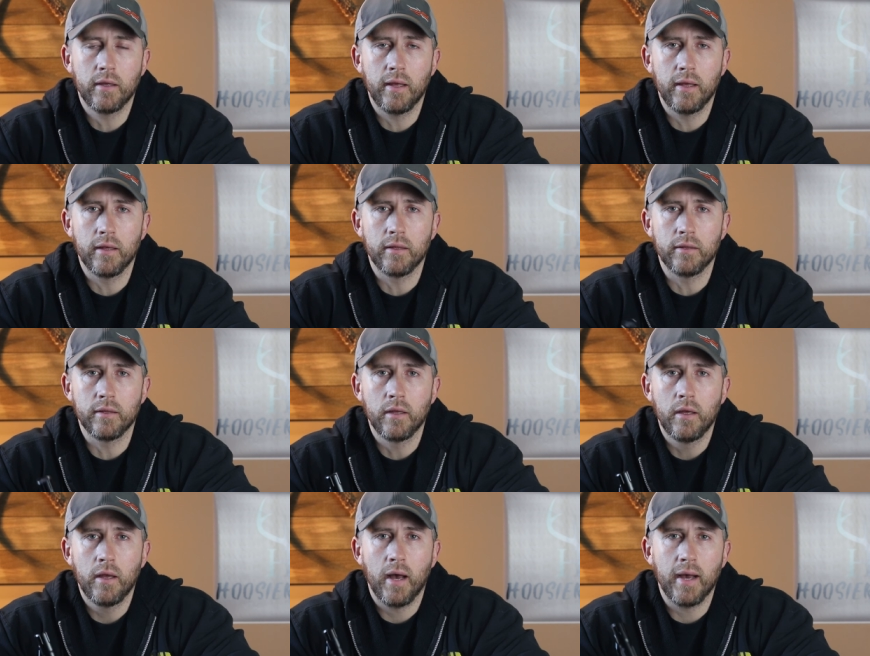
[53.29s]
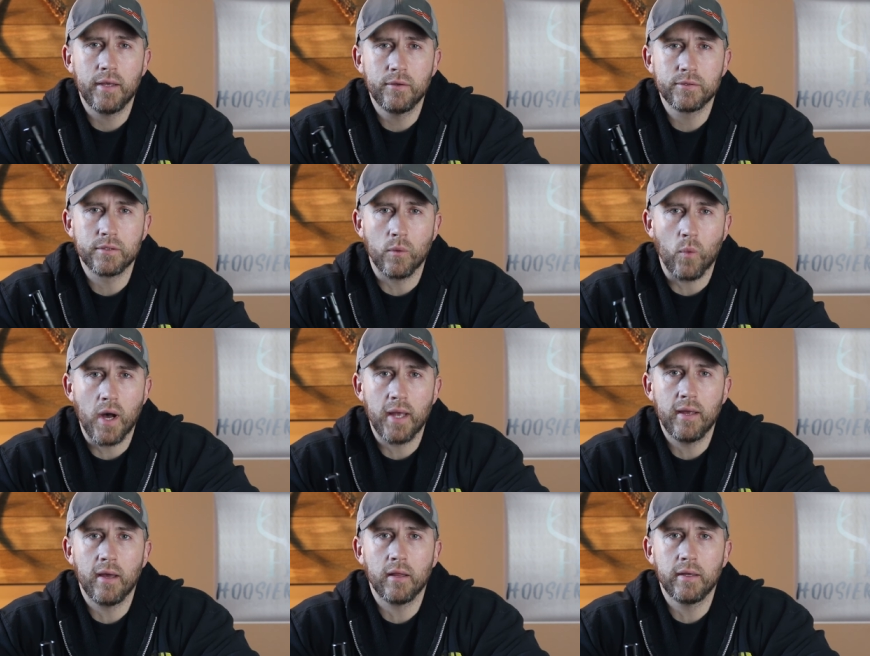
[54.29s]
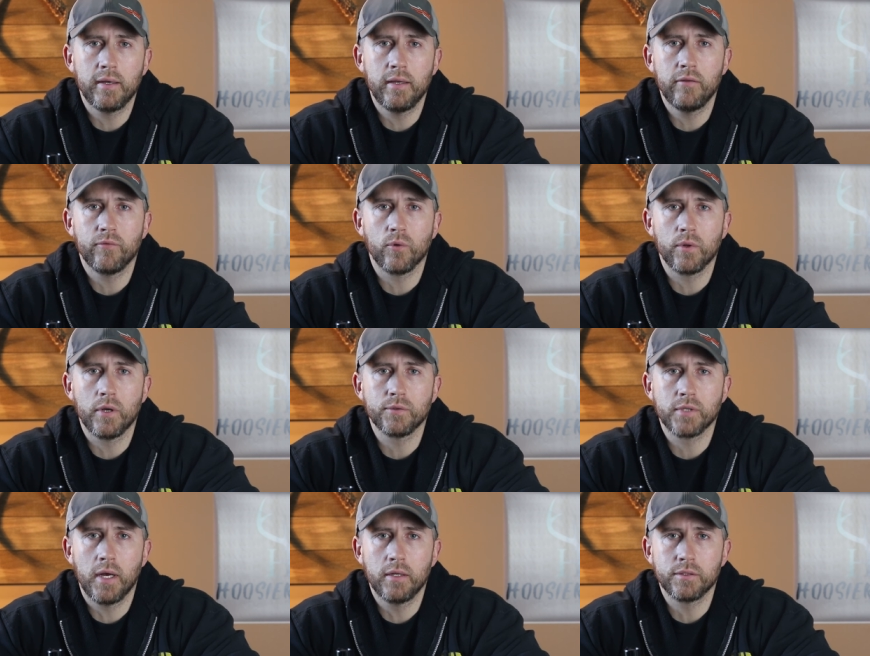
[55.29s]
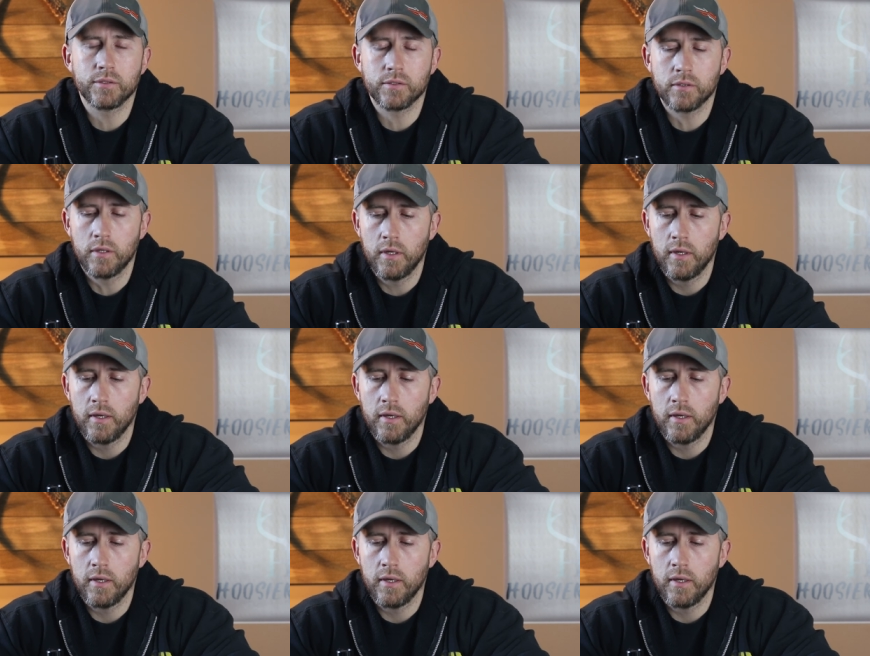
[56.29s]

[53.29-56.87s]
And I used the white LED for those hunts